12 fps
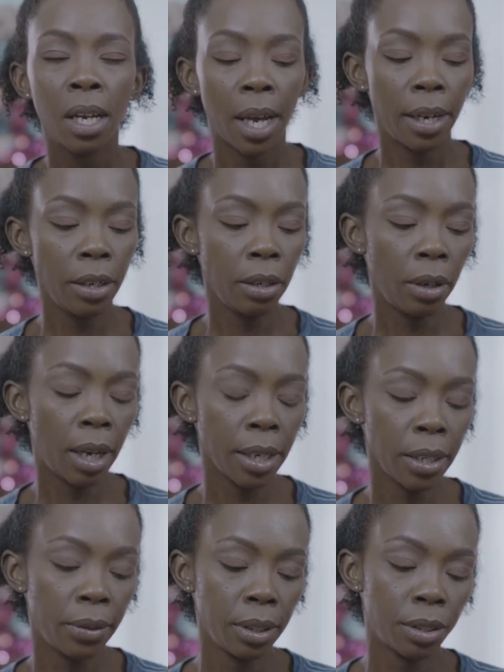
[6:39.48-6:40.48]
I don't know how
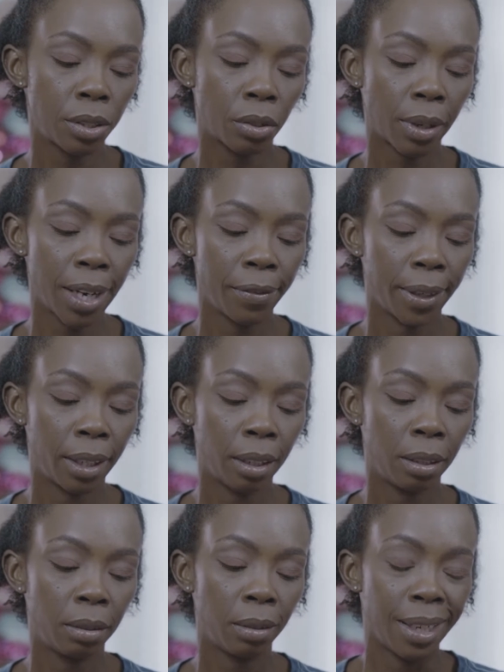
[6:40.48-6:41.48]
you would describe it.
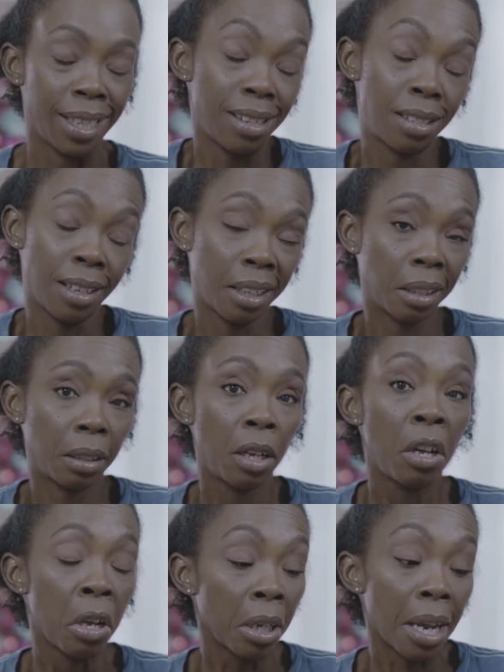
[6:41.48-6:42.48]
I guess like a
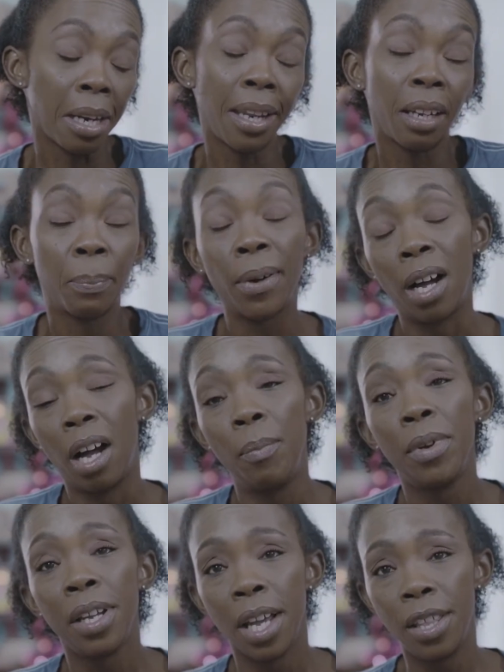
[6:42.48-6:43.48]
kind of like a
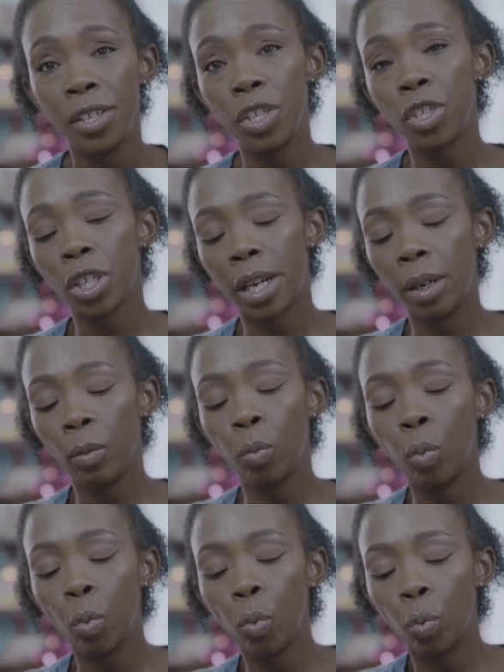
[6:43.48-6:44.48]
balm, and then you just kind of
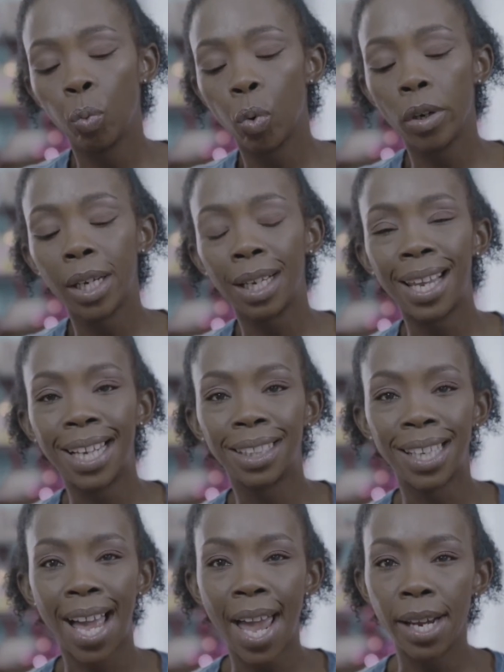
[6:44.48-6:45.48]
work it
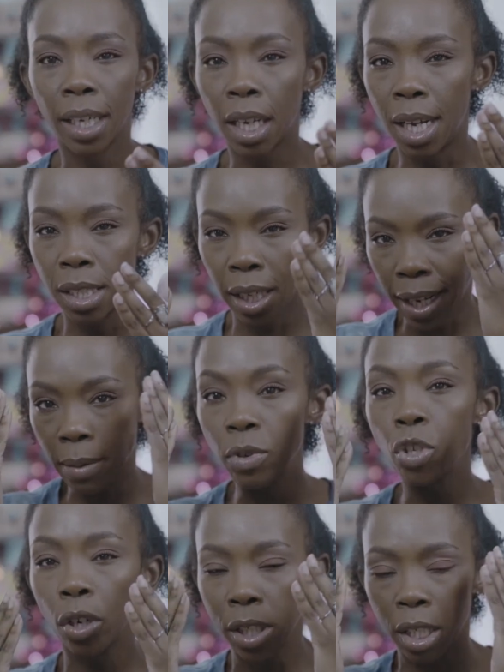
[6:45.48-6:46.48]
like that, and it kind of like
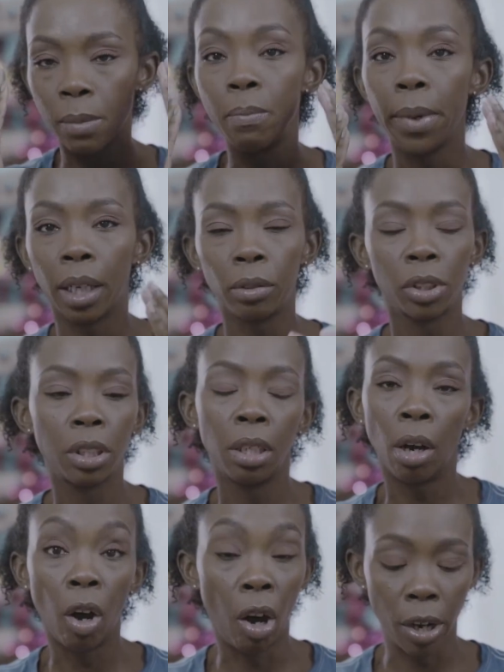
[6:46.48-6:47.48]
starts to melt
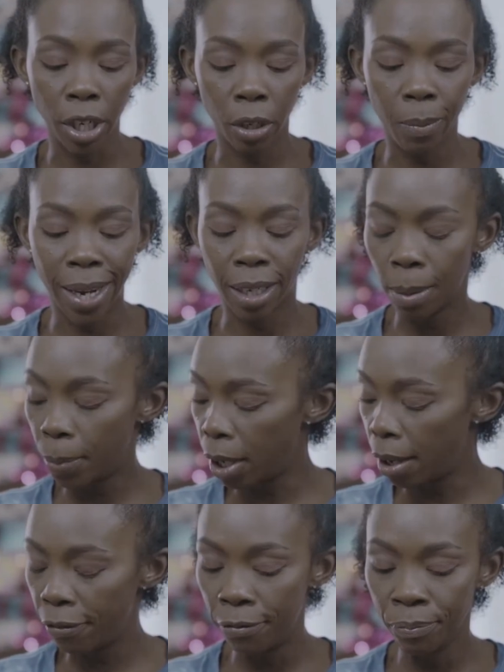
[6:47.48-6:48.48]
all your makeup
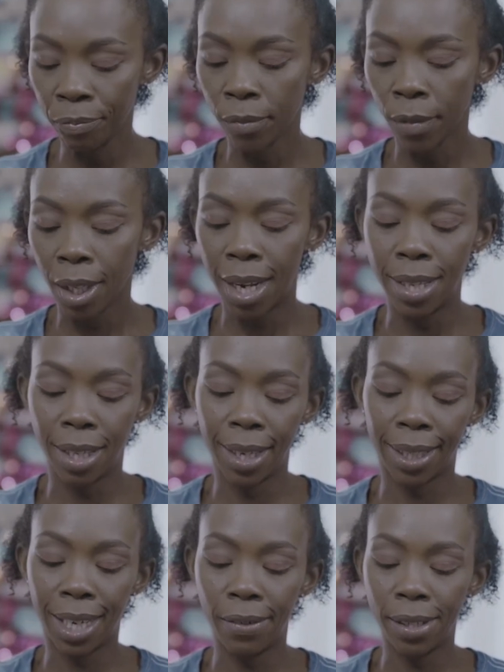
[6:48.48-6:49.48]
off. And then
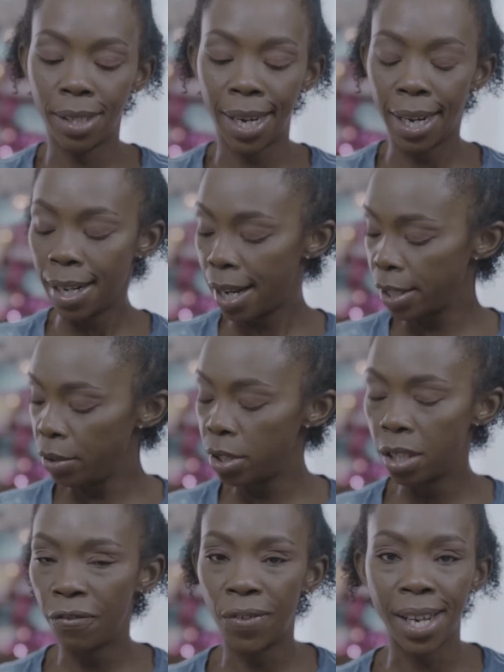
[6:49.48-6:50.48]
like I was saying, I use
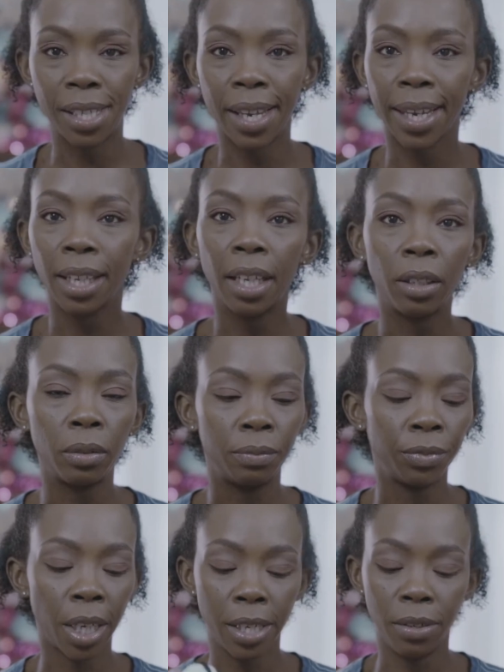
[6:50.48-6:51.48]
the face halo.
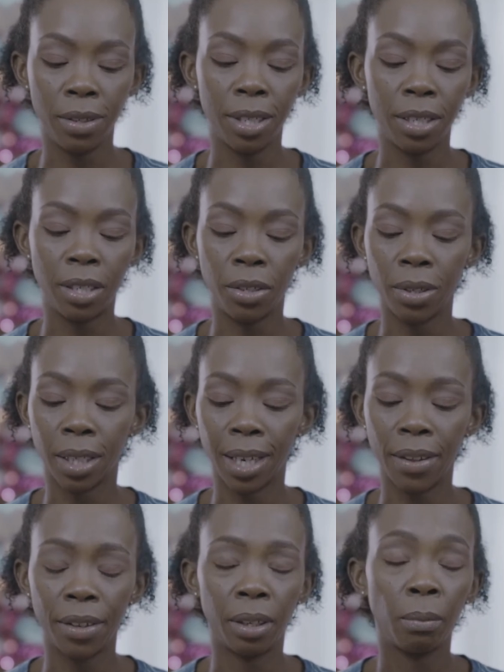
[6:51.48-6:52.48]
I use these two
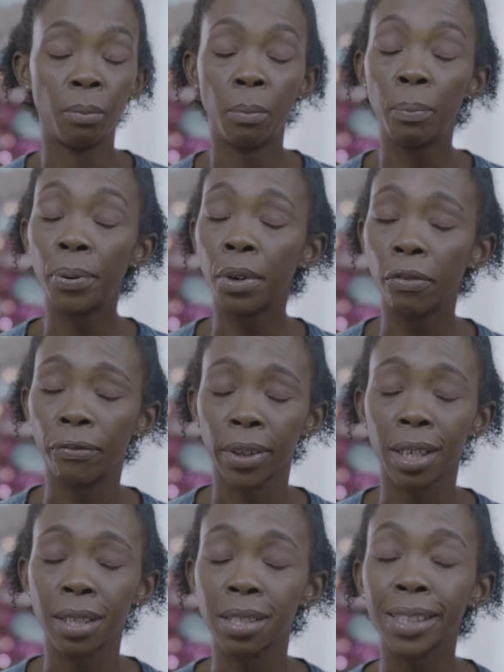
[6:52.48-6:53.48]
together.
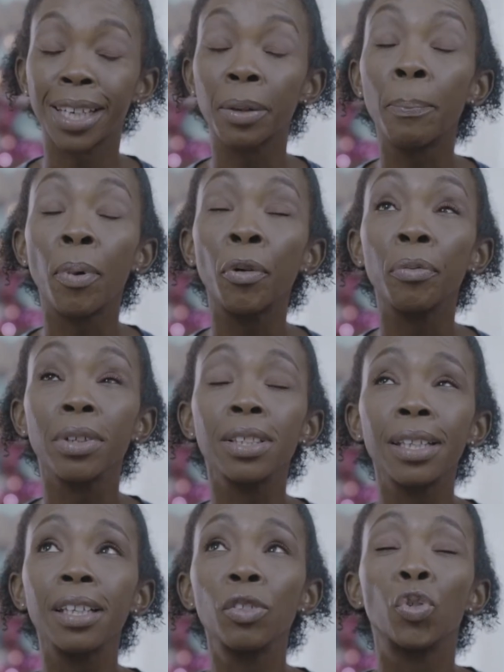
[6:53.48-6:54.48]
Perfect. It's good. It's
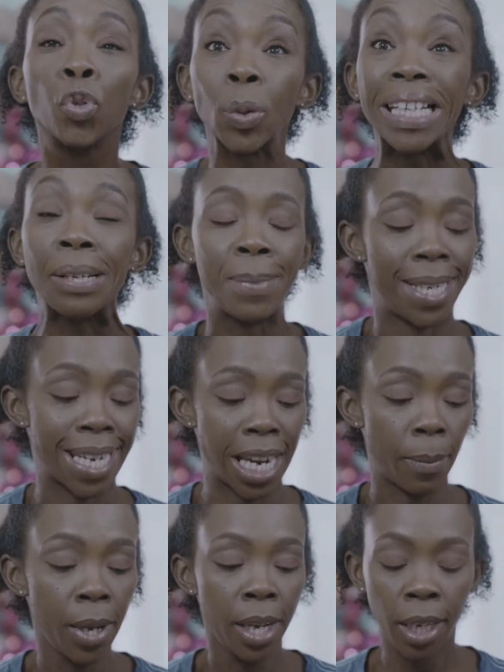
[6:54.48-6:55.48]
like a dream
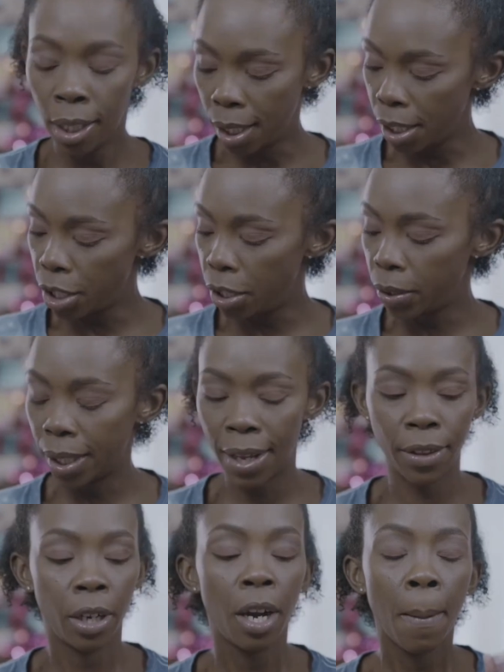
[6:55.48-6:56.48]
team, these two
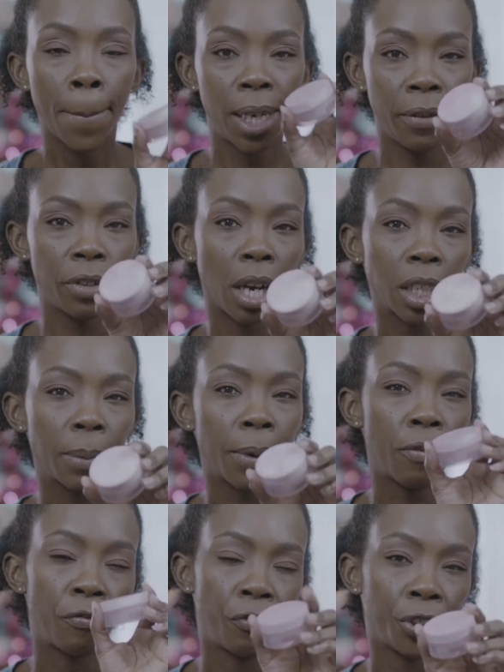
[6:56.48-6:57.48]
together. But I've talked
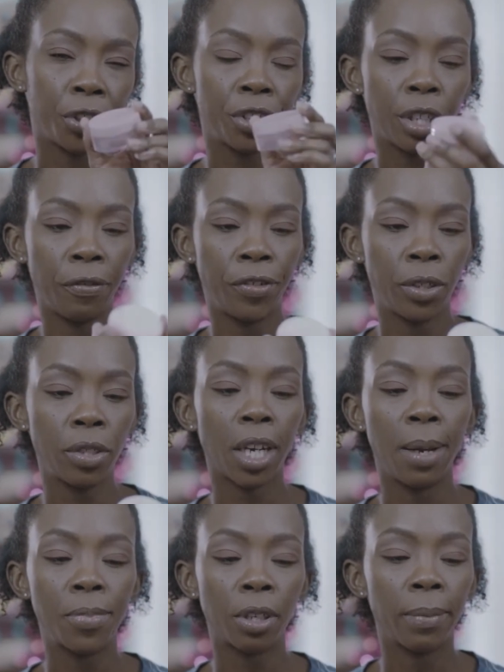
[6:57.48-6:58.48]
about Versed a few
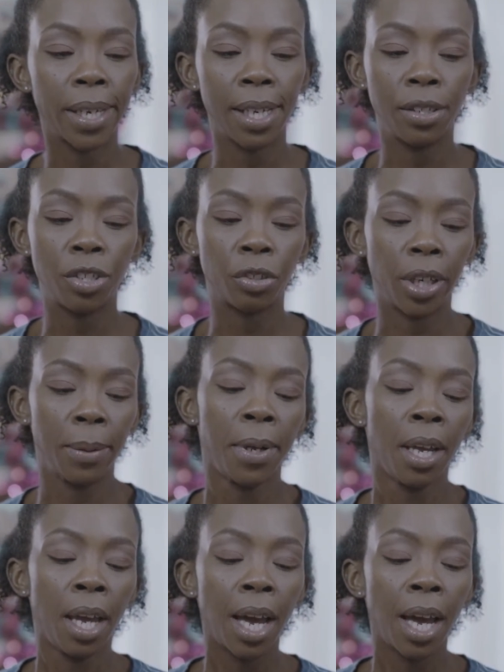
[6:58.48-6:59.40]
times on my Instagram.